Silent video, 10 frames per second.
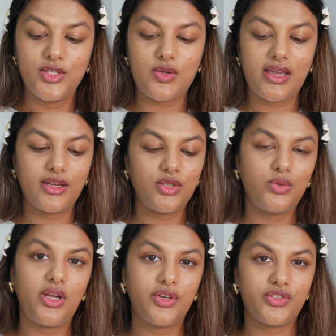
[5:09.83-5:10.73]
so I can
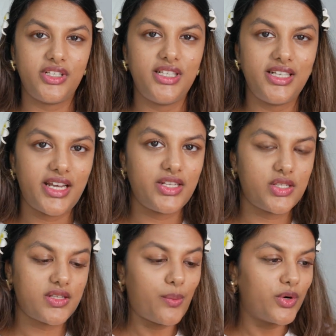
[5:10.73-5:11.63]
do like a really
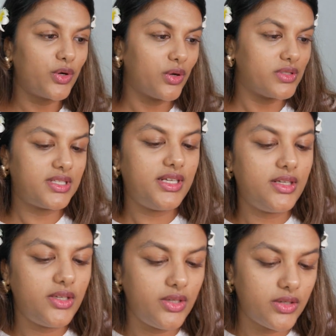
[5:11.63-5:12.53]
nice summer
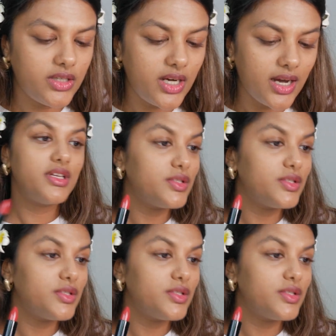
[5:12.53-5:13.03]
glossy look.